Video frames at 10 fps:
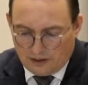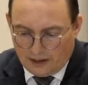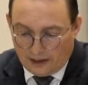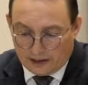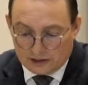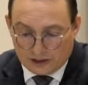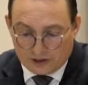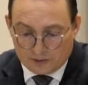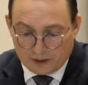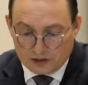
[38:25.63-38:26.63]
And he's saying
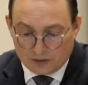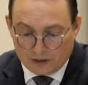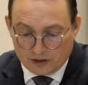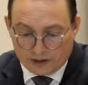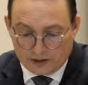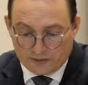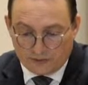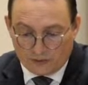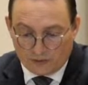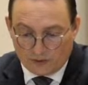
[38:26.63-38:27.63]
there's been some interest
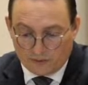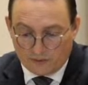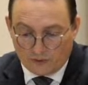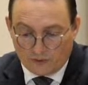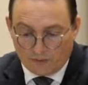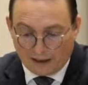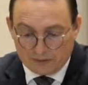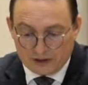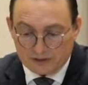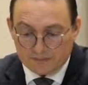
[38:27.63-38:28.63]
for
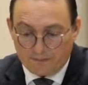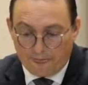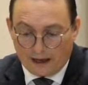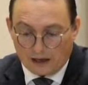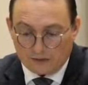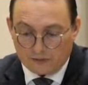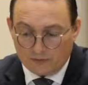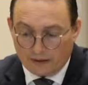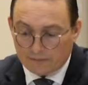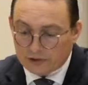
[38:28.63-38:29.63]
baptism and for
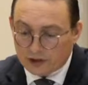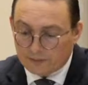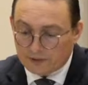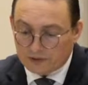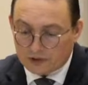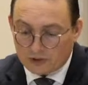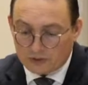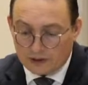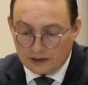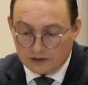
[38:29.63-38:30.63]
membership, and so
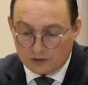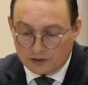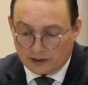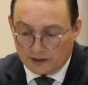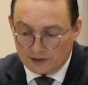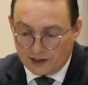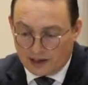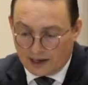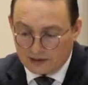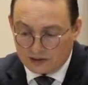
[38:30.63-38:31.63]
he's organizing
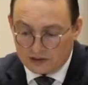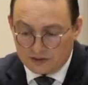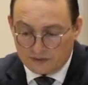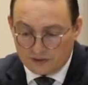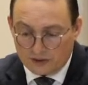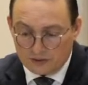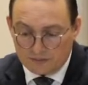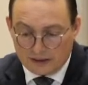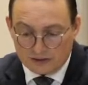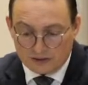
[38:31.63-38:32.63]
classes for those
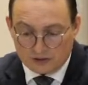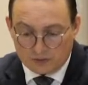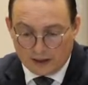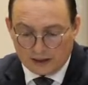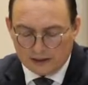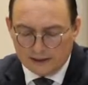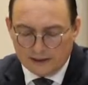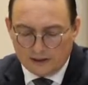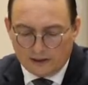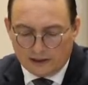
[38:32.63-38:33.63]
matters as well.
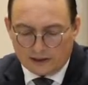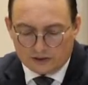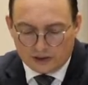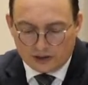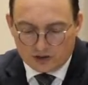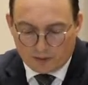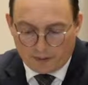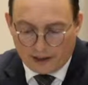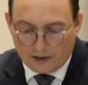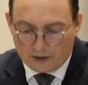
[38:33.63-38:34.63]
He continues to
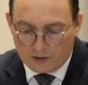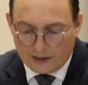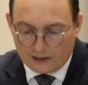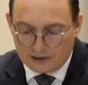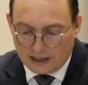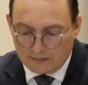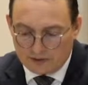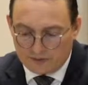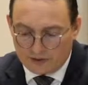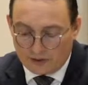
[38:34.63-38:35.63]
prepare and grade exams
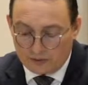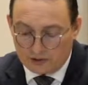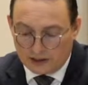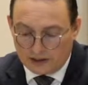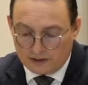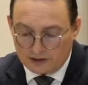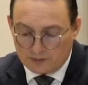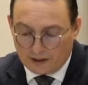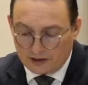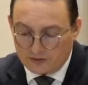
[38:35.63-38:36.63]
for those taking the
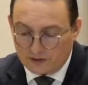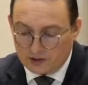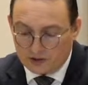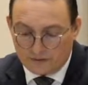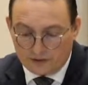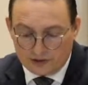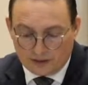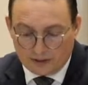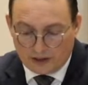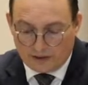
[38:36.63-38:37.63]
Spanish version of the
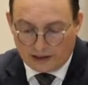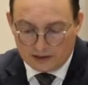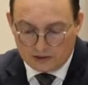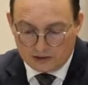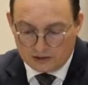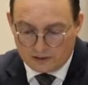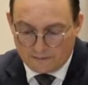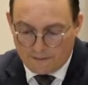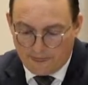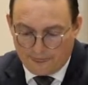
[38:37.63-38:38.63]
seminary classes.
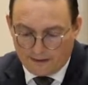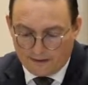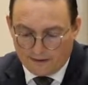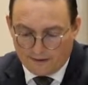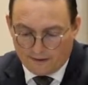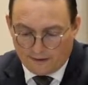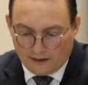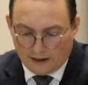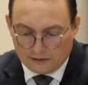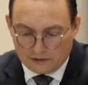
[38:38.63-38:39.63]

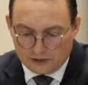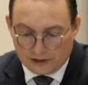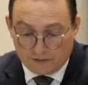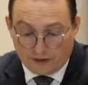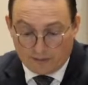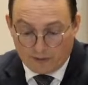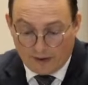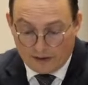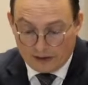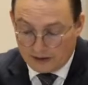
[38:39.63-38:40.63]
And in
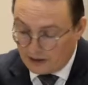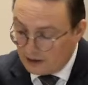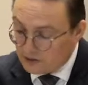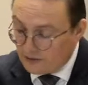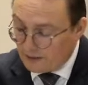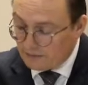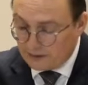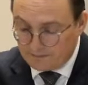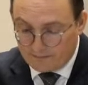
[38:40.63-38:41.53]
February, his family,